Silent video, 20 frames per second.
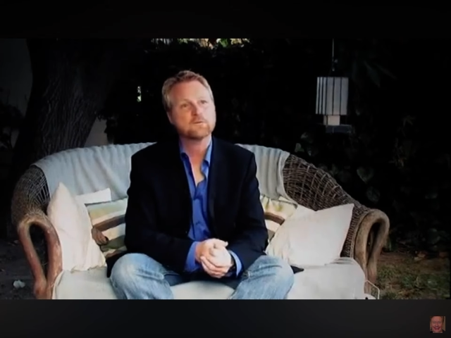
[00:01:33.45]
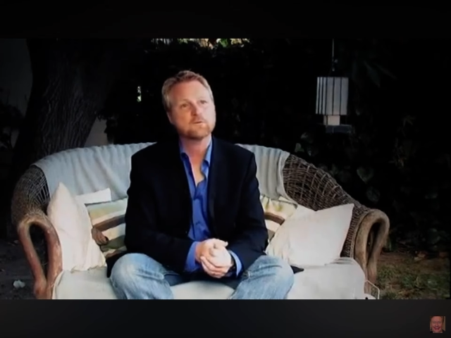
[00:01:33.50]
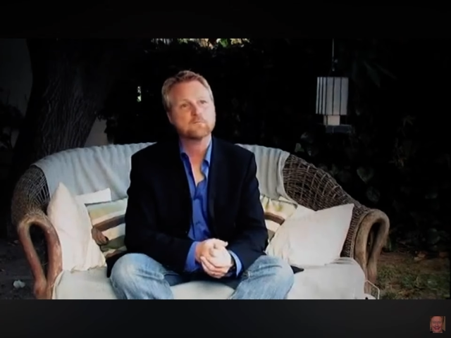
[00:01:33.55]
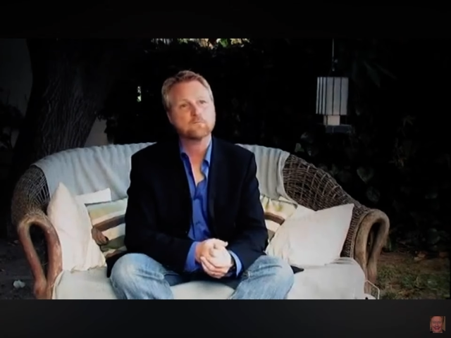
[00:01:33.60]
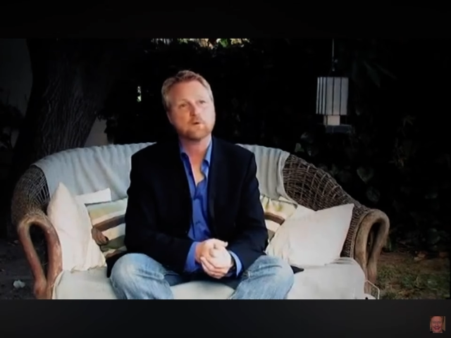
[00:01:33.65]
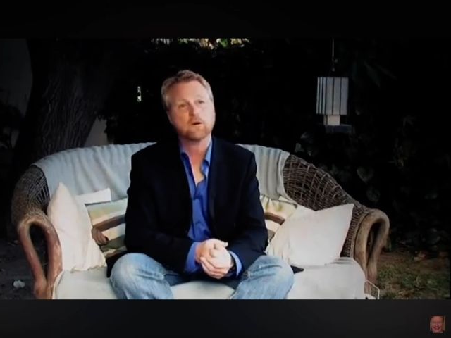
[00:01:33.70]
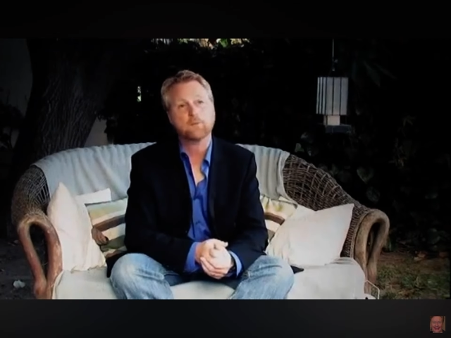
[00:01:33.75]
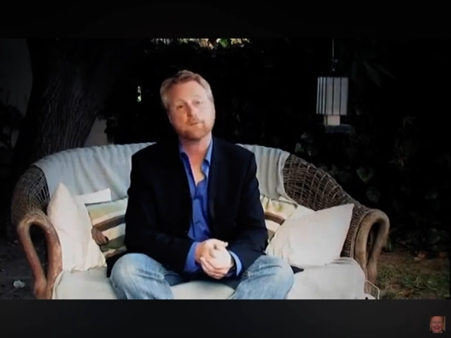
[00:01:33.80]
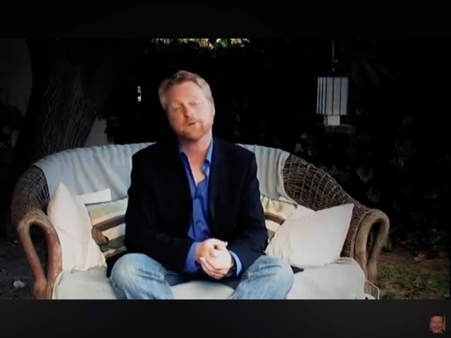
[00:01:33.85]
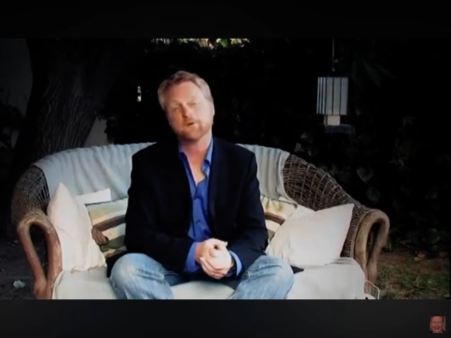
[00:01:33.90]

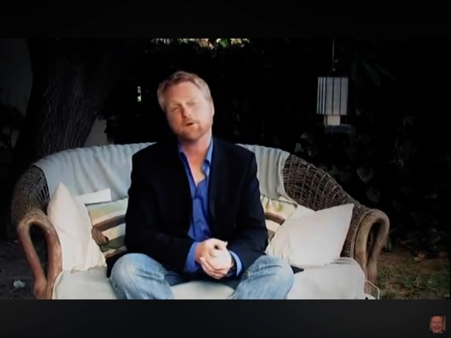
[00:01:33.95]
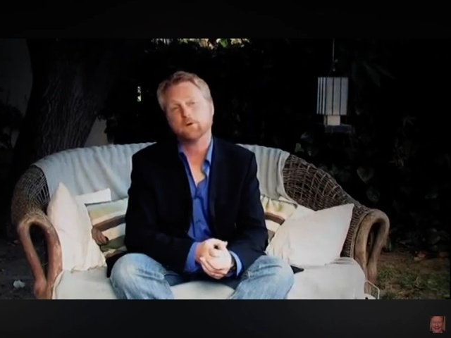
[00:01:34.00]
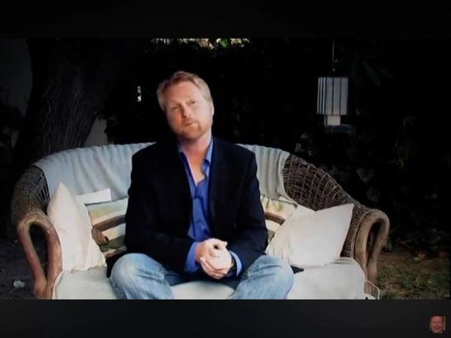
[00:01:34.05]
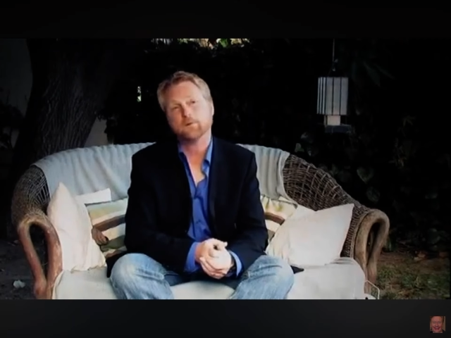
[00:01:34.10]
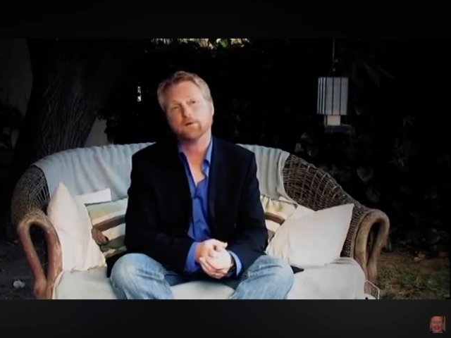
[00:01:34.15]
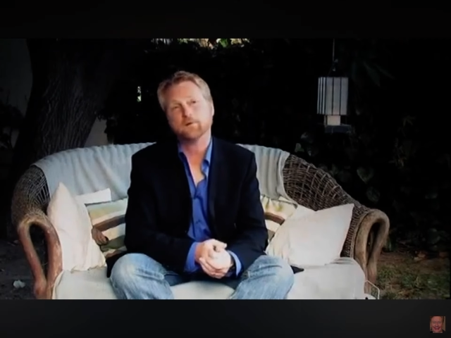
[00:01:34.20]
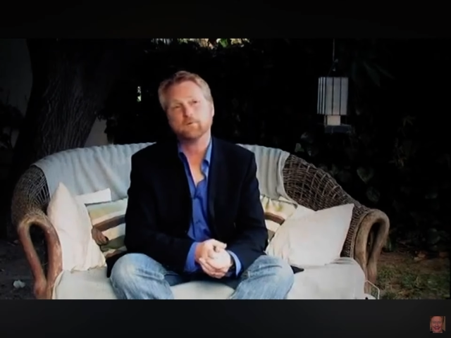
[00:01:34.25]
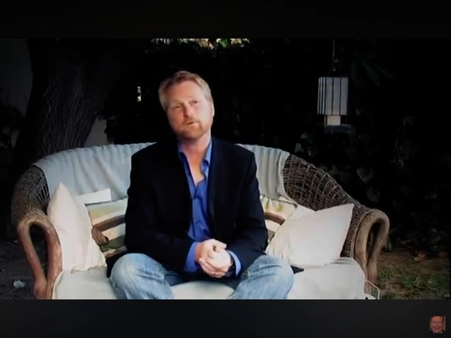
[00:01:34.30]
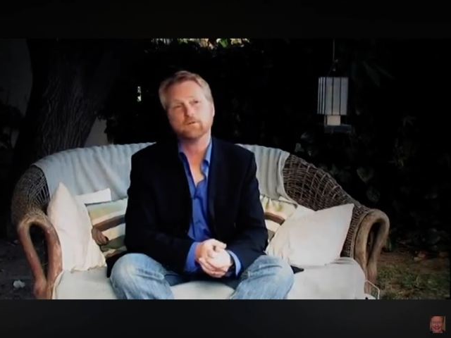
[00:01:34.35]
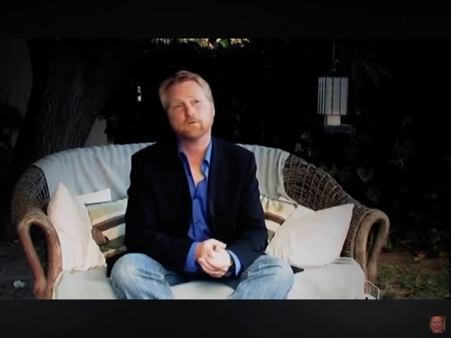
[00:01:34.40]
probably
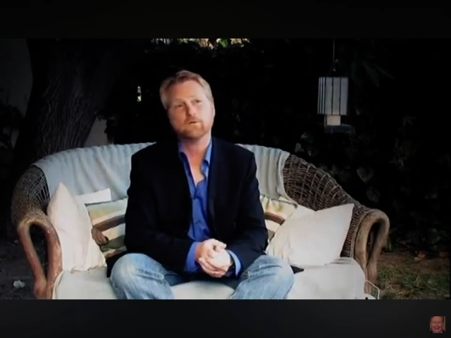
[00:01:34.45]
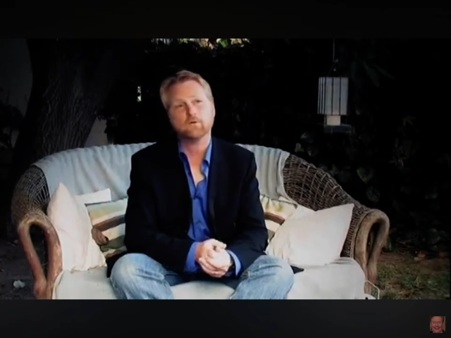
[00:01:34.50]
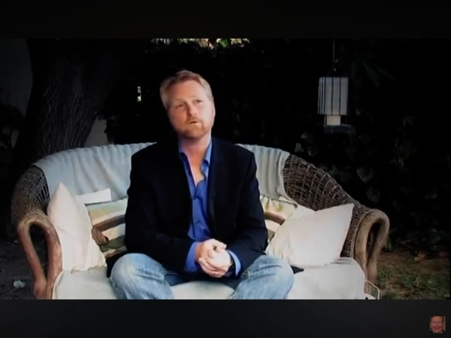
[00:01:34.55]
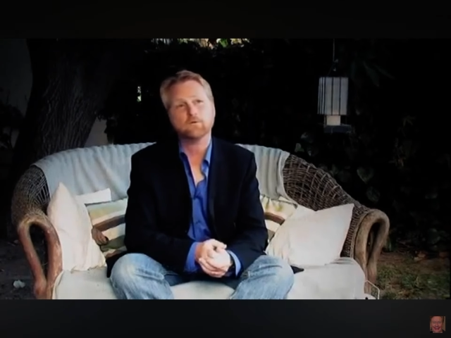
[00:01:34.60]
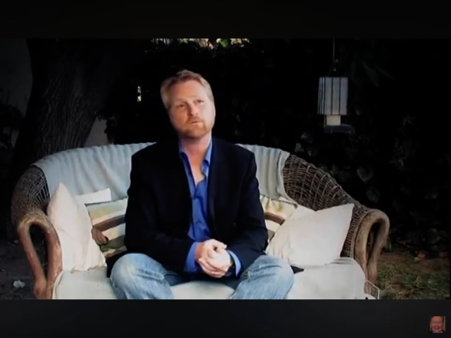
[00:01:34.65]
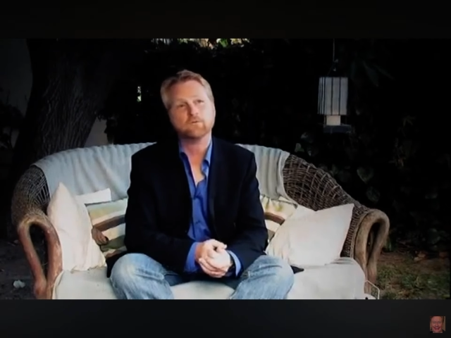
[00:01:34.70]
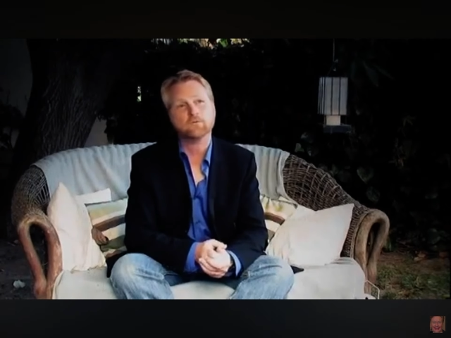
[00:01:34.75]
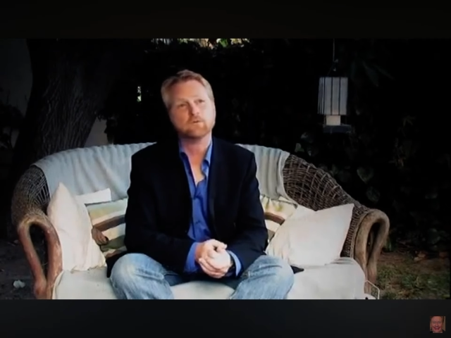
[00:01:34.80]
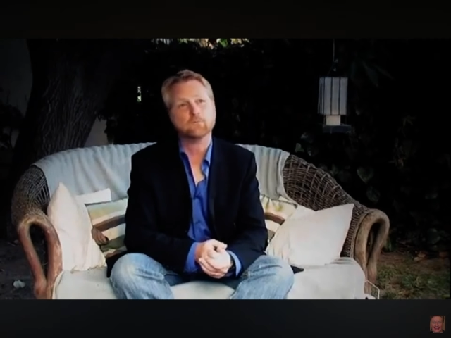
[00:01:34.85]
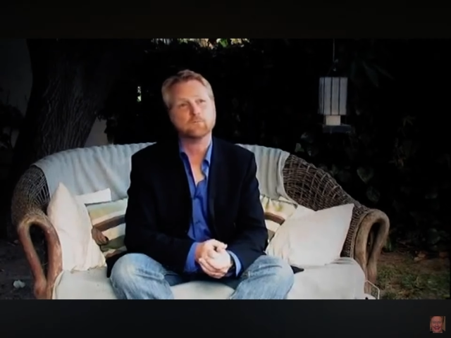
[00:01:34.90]
nobody would have
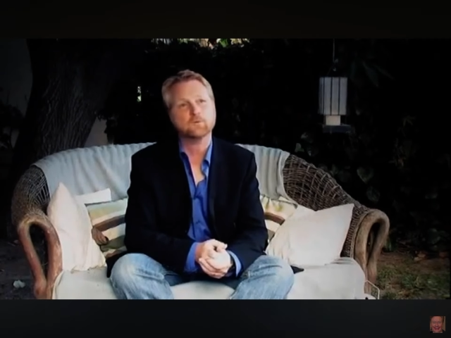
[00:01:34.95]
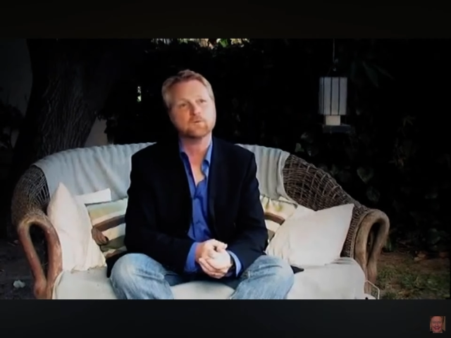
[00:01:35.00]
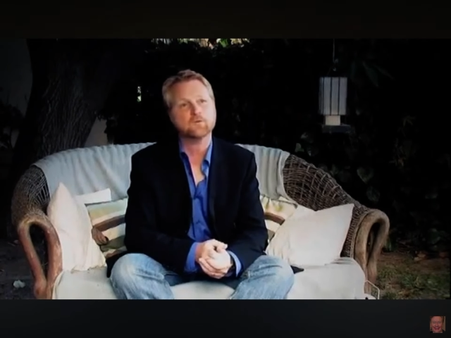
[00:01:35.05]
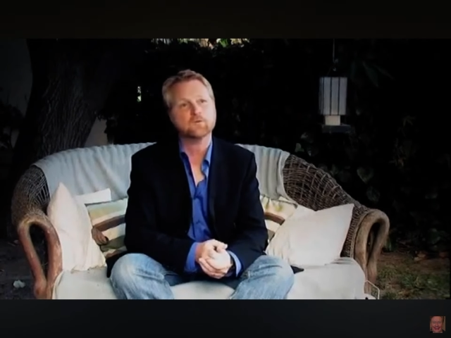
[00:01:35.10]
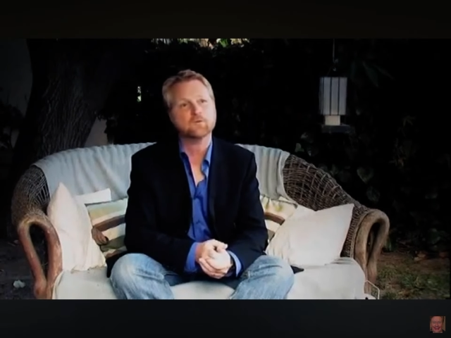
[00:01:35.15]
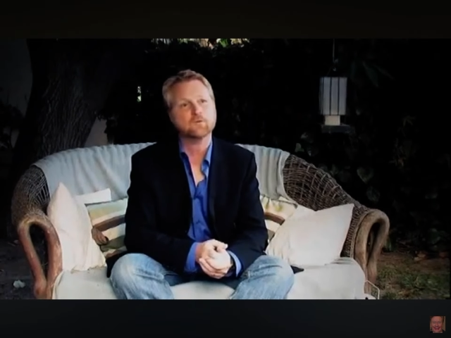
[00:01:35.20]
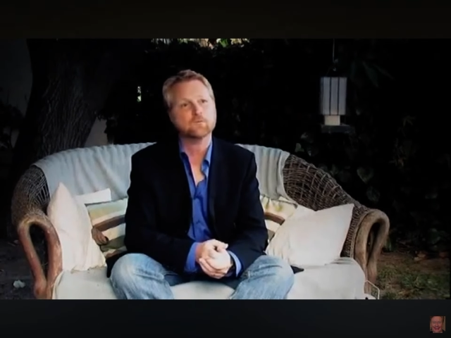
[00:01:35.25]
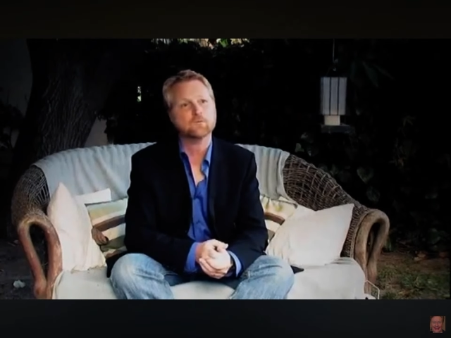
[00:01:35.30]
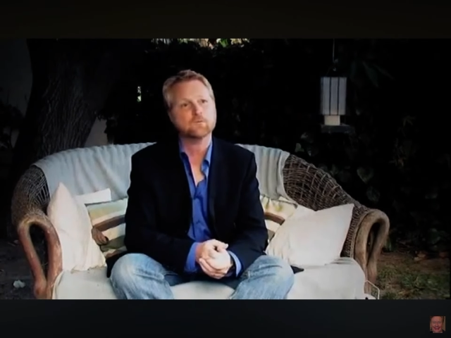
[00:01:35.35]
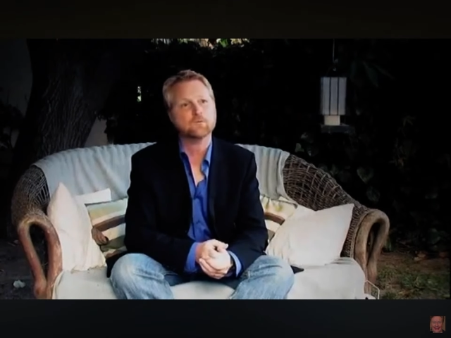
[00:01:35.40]
noticed him
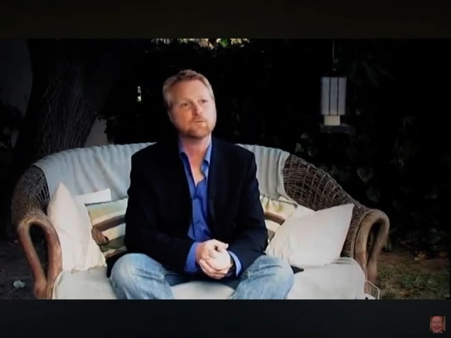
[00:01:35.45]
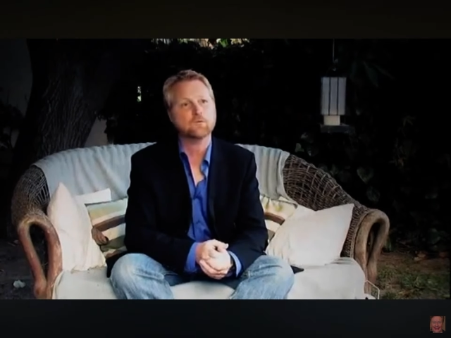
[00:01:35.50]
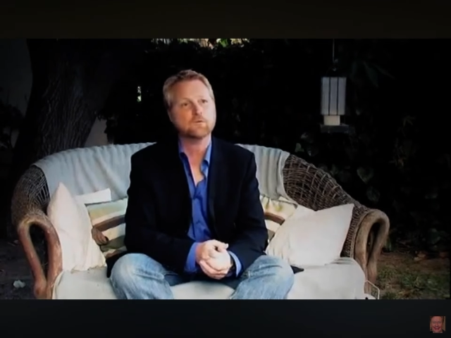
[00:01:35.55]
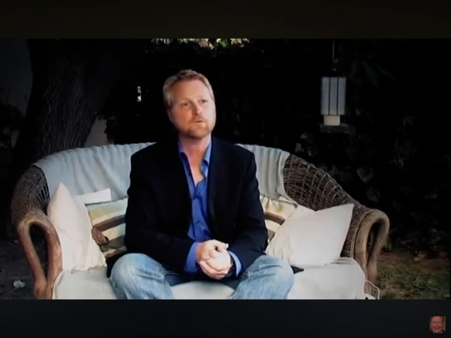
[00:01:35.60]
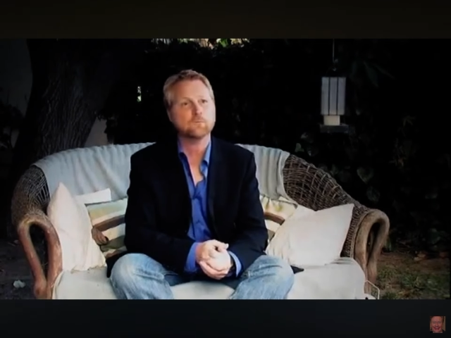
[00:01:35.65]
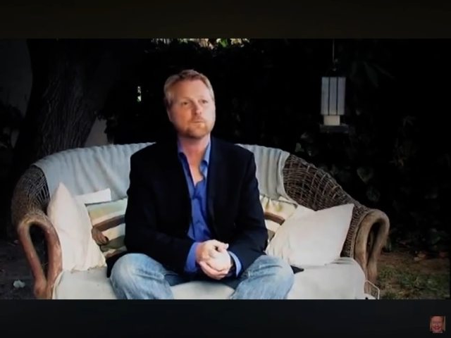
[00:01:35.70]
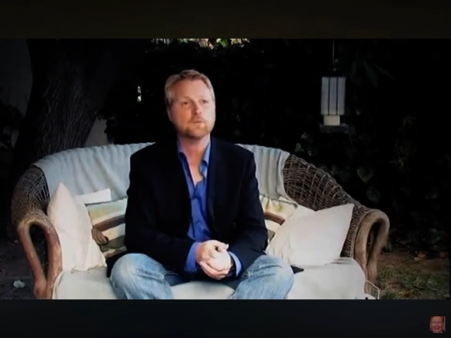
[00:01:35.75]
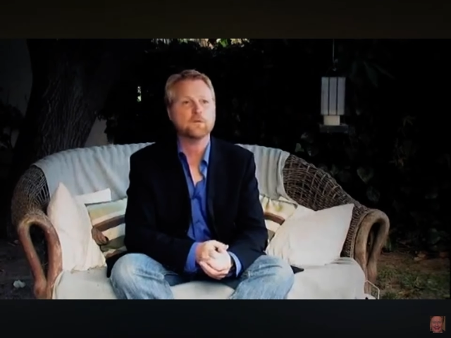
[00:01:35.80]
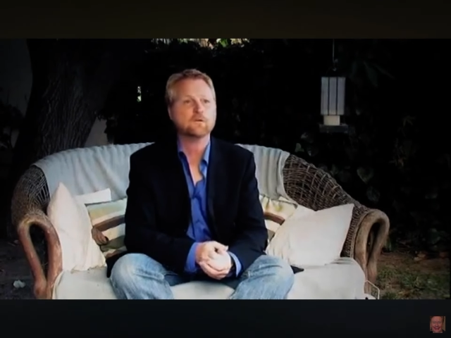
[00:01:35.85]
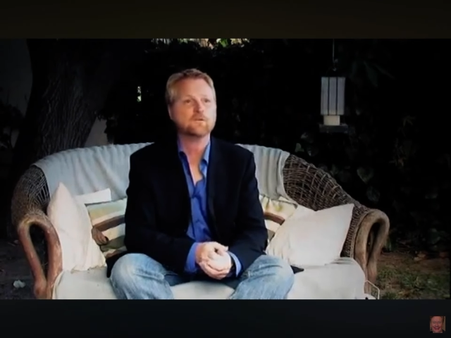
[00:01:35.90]
missing for 30
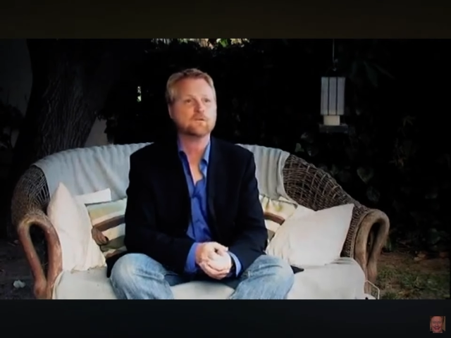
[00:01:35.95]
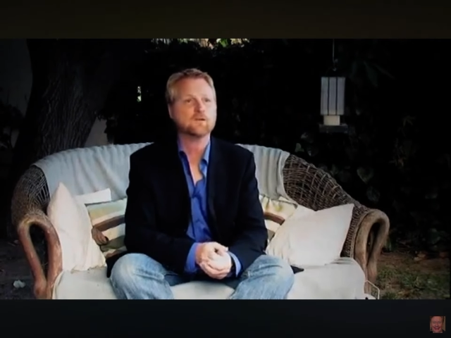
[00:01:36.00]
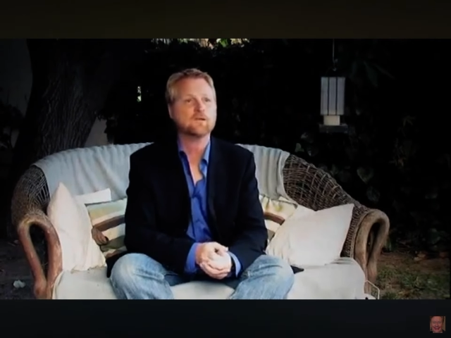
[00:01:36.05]
minutes